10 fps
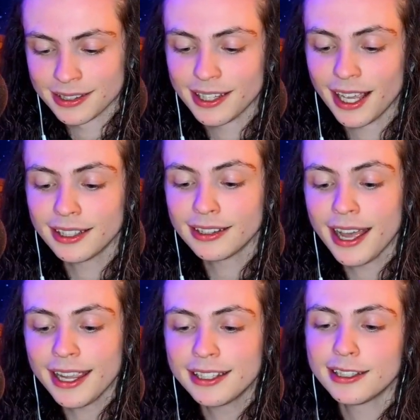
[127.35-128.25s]
and the
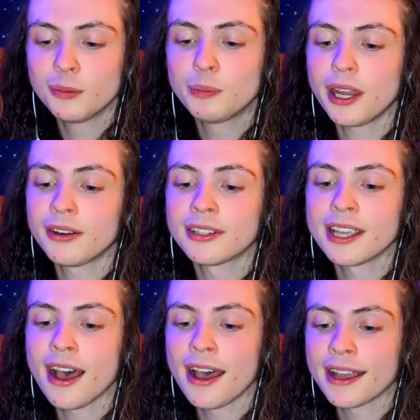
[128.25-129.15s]
light in the parent's
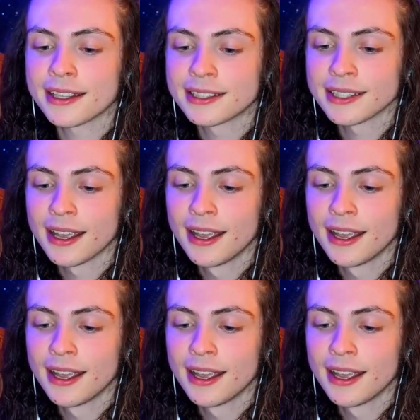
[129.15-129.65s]
eyes.